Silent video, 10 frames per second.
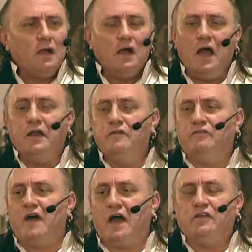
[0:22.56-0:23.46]
And in
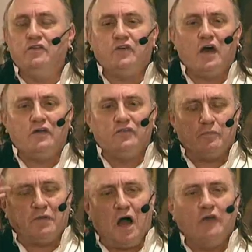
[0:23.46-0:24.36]
fact, he's got a
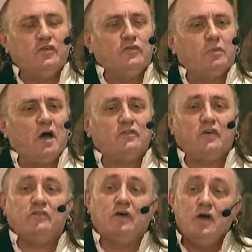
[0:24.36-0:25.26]
subconscious
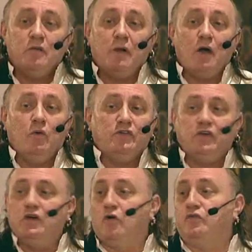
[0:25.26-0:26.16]
process by which
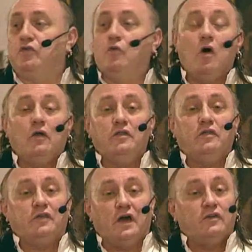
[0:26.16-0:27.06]
he goes through all of the
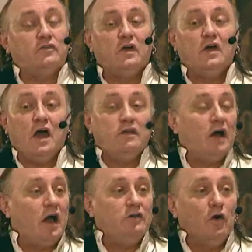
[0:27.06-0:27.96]
things and
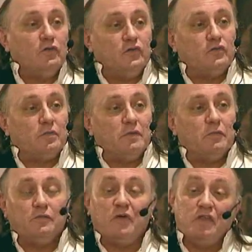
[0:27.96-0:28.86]
diagnoses
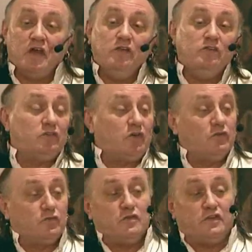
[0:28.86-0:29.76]
people. And then he just
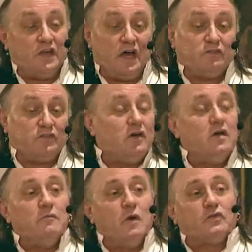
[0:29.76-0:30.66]
goes through the tests,
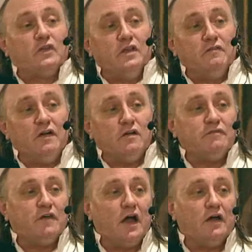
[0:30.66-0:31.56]
mostly to
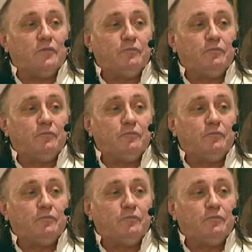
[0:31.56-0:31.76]
verify it.